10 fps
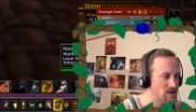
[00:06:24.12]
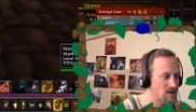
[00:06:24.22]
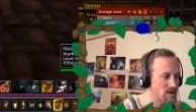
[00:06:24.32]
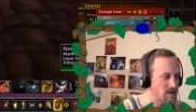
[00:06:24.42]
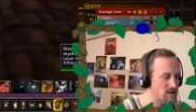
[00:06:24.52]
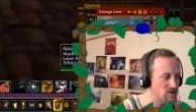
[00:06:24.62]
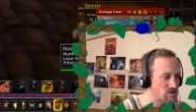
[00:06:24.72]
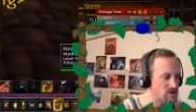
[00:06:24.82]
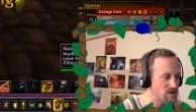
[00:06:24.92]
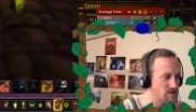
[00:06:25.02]
That
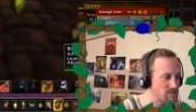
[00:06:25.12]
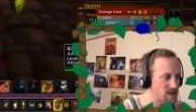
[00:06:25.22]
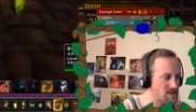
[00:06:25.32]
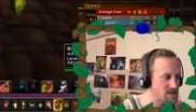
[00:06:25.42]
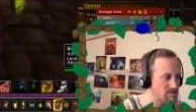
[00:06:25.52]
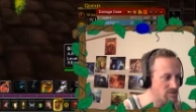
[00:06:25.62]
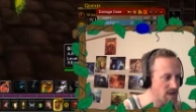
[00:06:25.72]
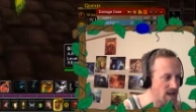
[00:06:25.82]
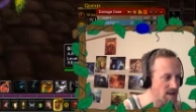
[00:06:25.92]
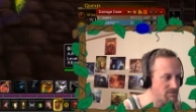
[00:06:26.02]
usually makes them
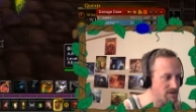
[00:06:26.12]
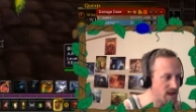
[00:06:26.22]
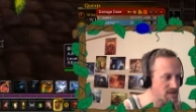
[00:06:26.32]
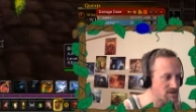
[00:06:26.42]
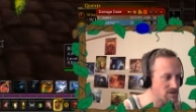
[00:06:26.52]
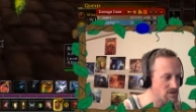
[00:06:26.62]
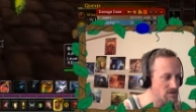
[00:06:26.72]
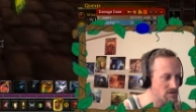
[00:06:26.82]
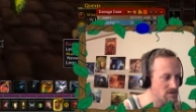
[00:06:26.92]
react faster. You